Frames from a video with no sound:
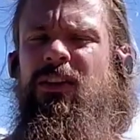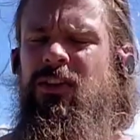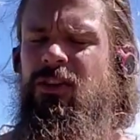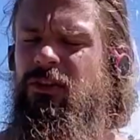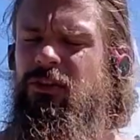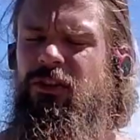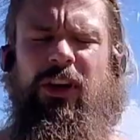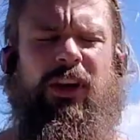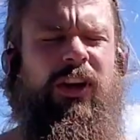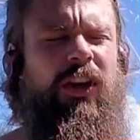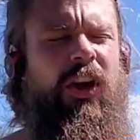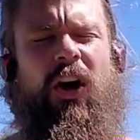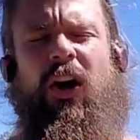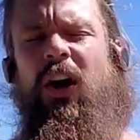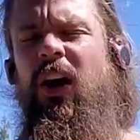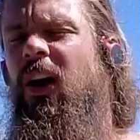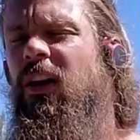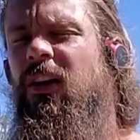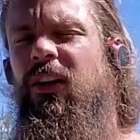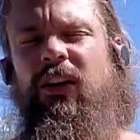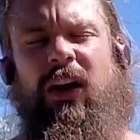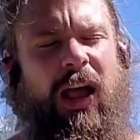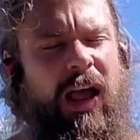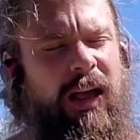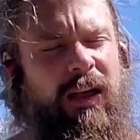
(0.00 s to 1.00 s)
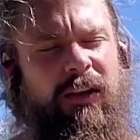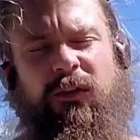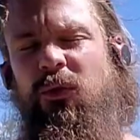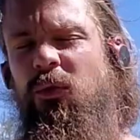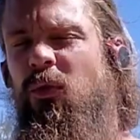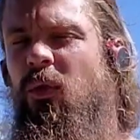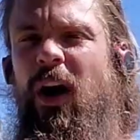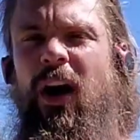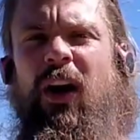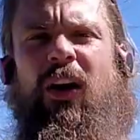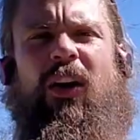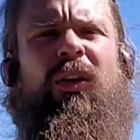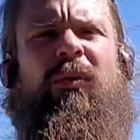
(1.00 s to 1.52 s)
Qigong as
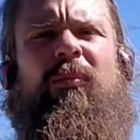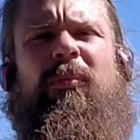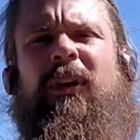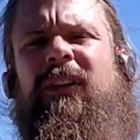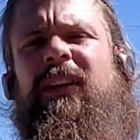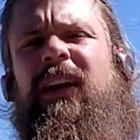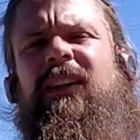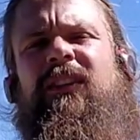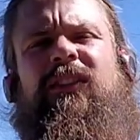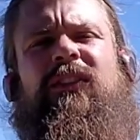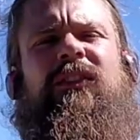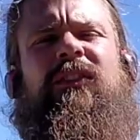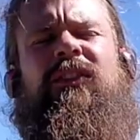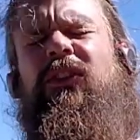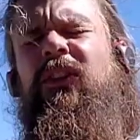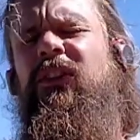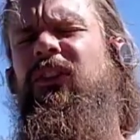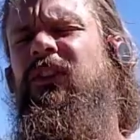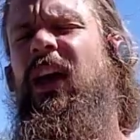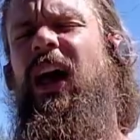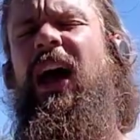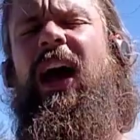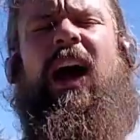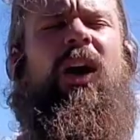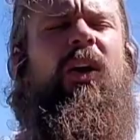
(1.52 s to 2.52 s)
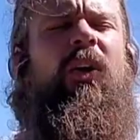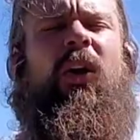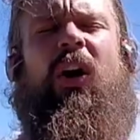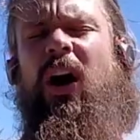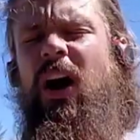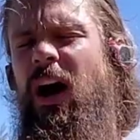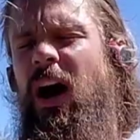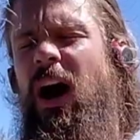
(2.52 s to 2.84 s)
well, but that's just how